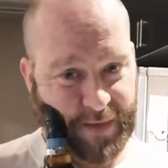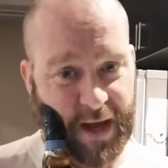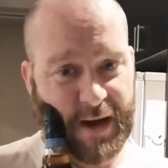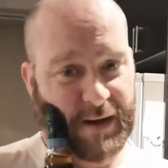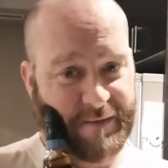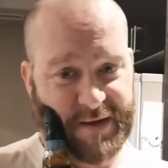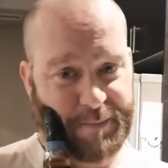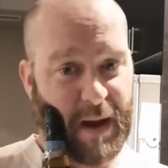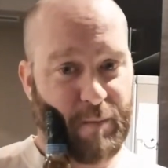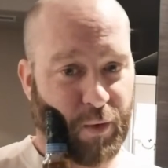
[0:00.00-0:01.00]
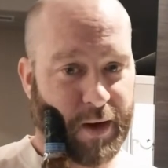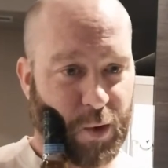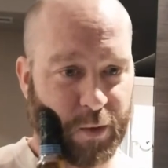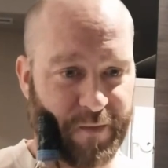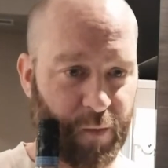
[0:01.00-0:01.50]
And I love this bad boy,
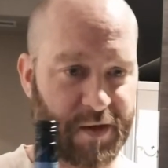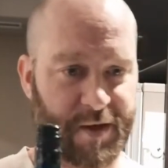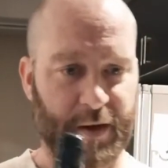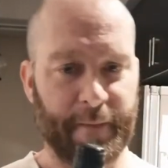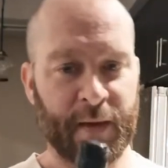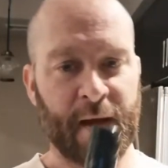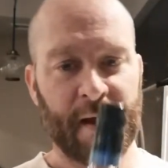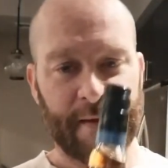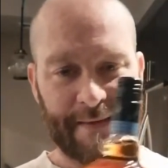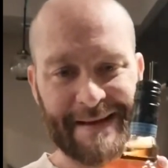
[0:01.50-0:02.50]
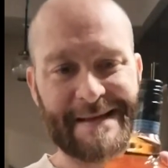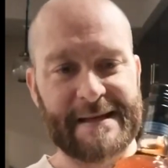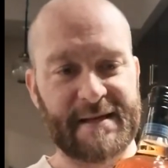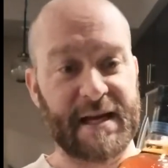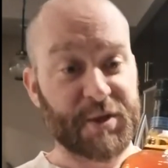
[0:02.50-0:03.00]
Old Forester. This
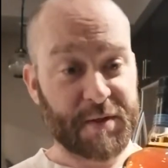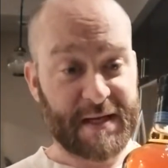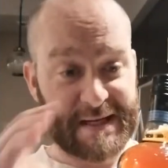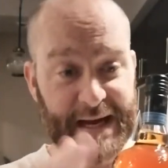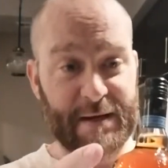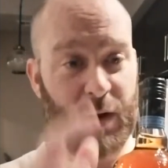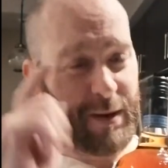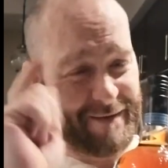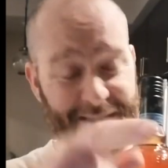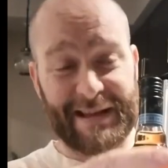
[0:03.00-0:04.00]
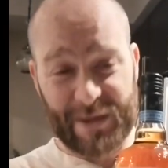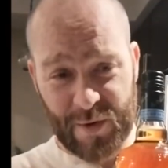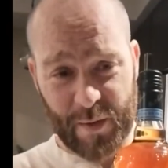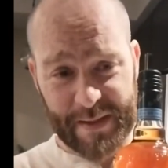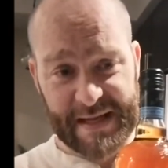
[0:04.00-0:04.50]
is, interesting side note, I don't even think you
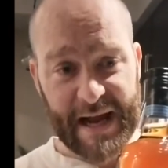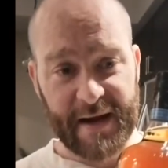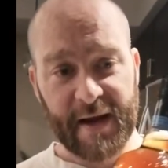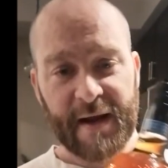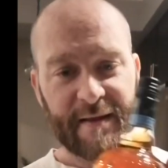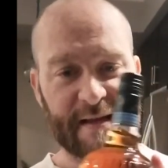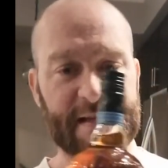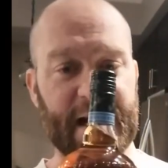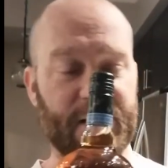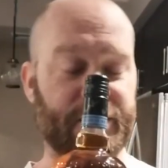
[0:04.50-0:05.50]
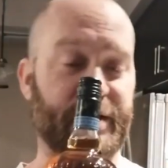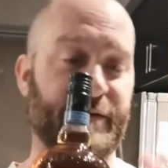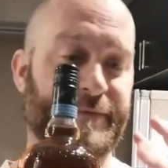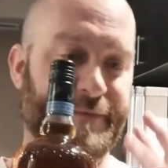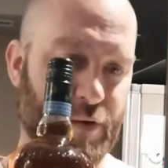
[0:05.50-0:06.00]
know this, Dad. This is actually the
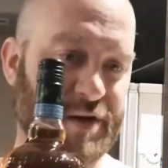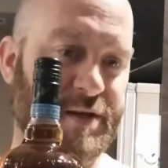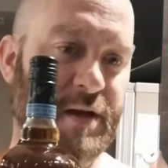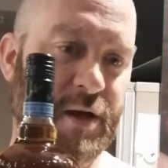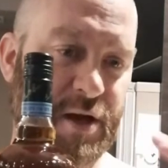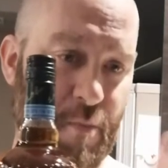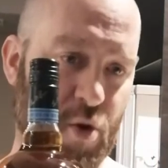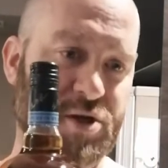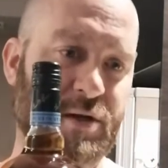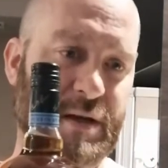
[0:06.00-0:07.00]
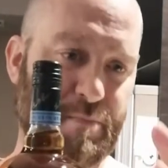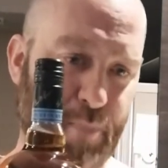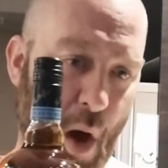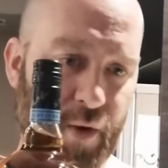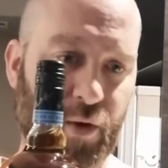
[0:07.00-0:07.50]
first commercially
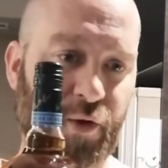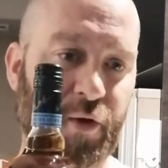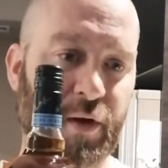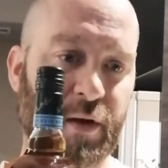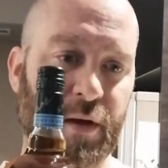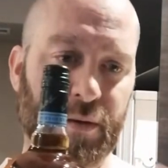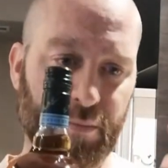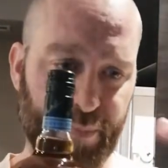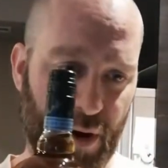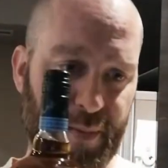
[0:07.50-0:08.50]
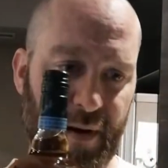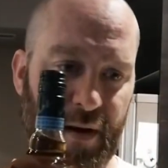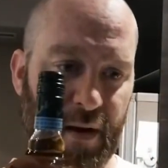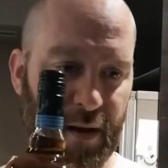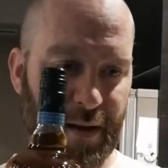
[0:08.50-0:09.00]
bottled
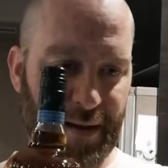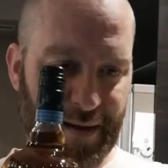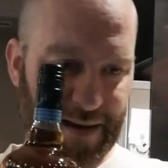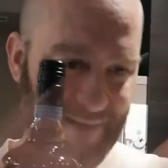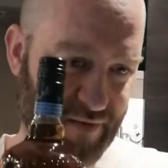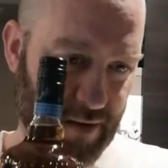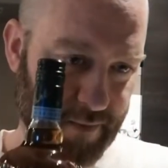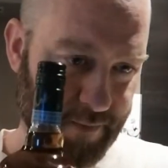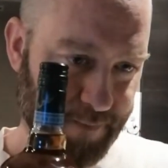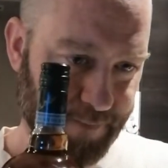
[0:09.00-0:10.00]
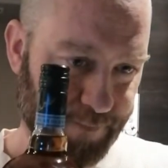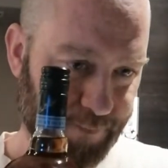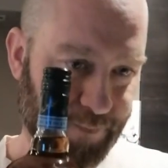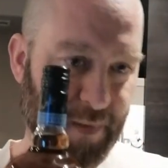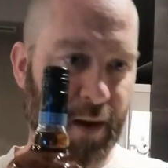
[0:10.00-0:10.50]
bourbon ever.
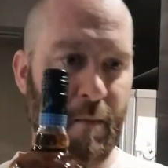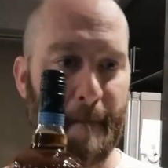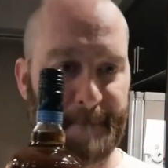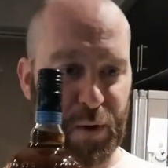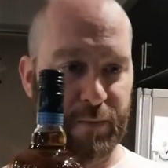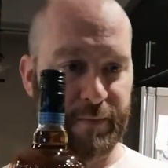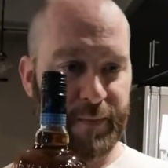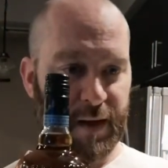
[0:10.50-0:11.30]
Boom.